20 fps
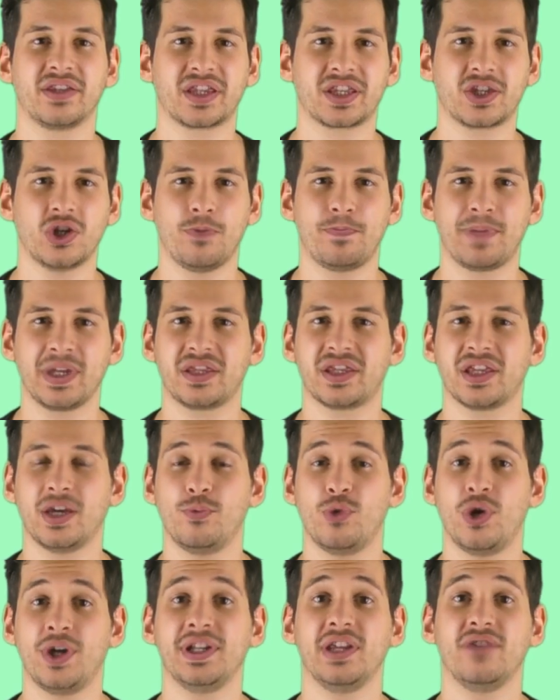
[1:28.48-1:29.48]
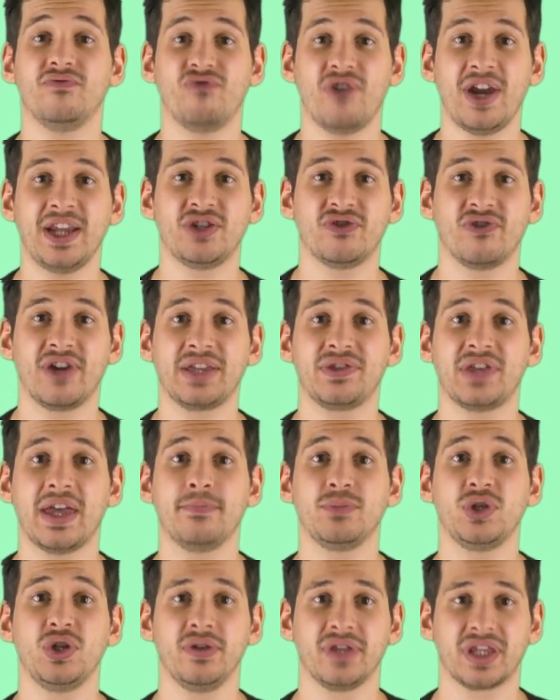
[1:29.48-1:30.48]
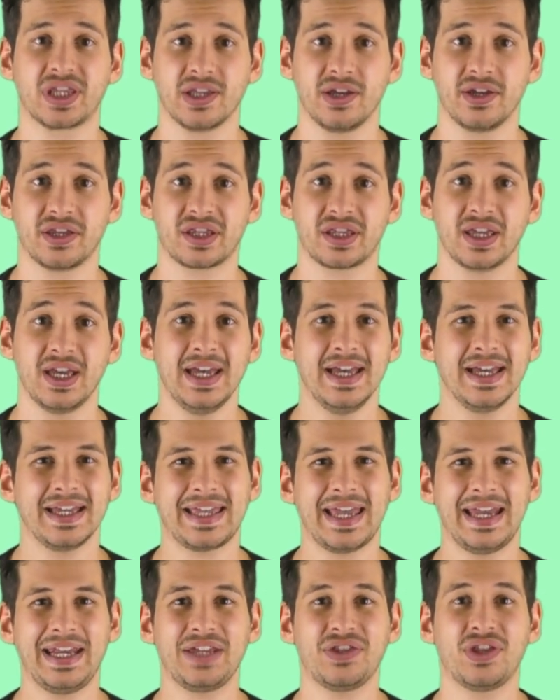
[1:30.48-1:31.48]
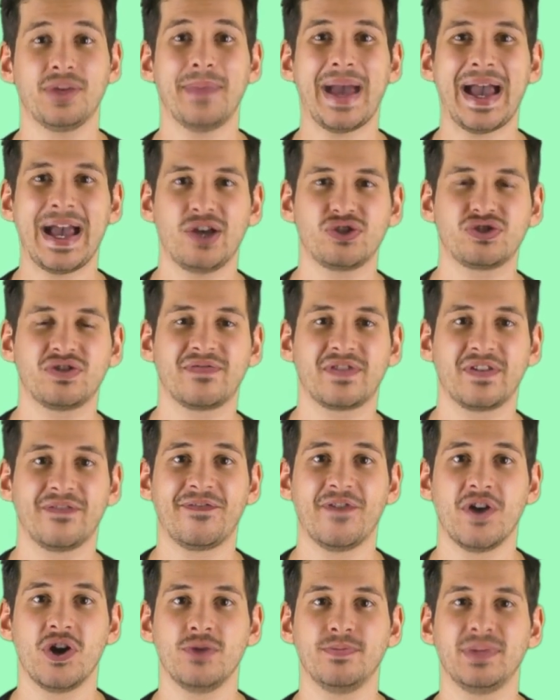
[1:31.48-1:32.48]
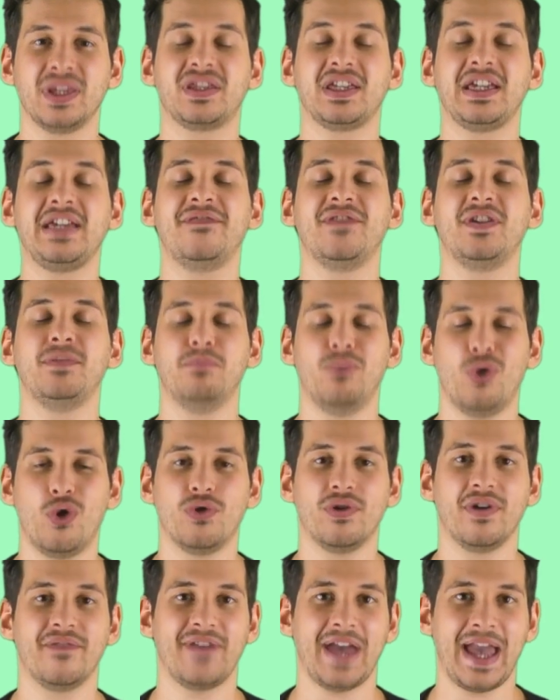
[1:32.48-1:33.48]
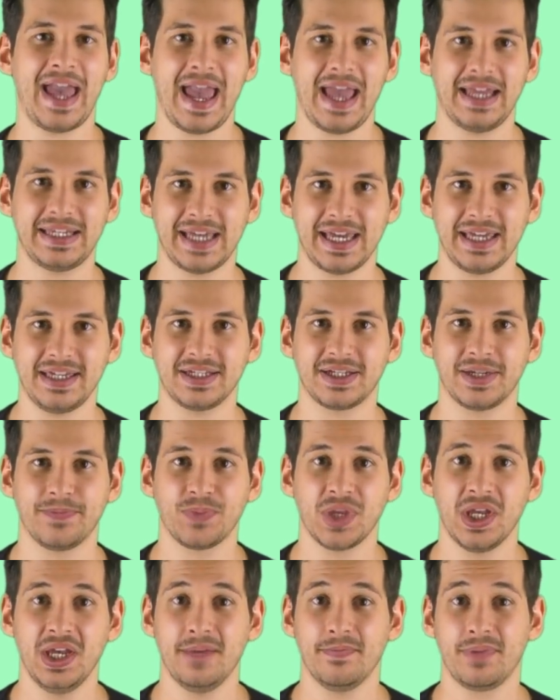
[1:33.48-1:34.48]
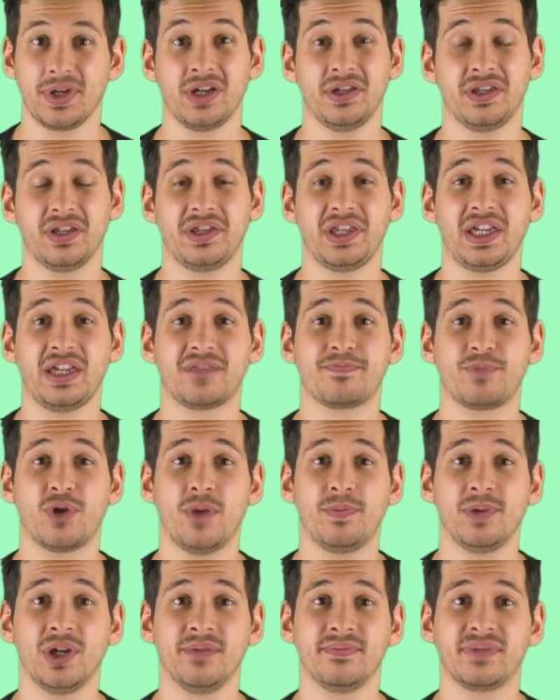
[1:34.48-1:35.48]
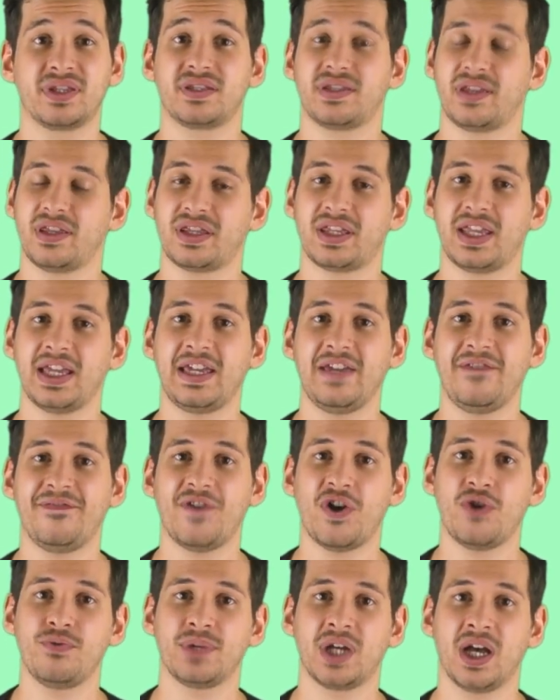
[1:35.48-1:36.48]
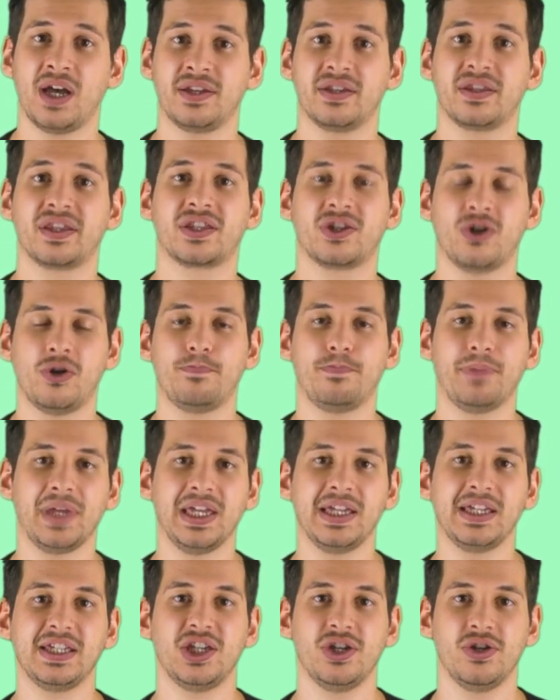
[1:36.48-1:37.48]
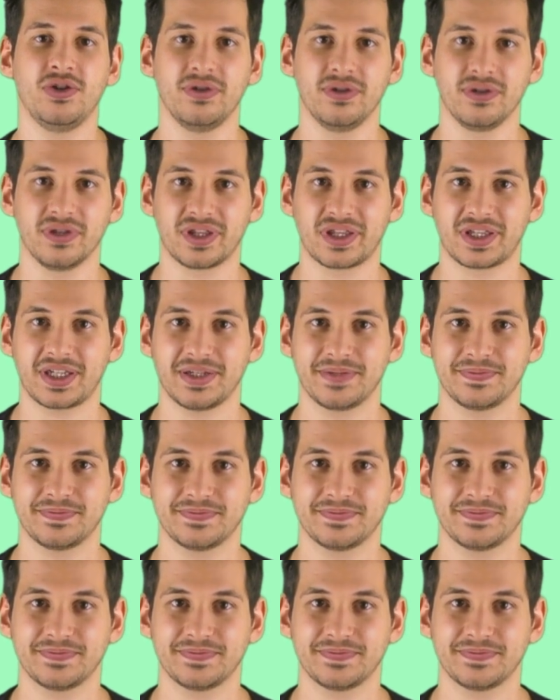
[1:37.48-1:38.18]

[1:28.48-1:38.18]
stopping someone and rendering them useless, getting them out of the foam is even more of a headache. Because of these problems, the sticky foam gun stopped being used.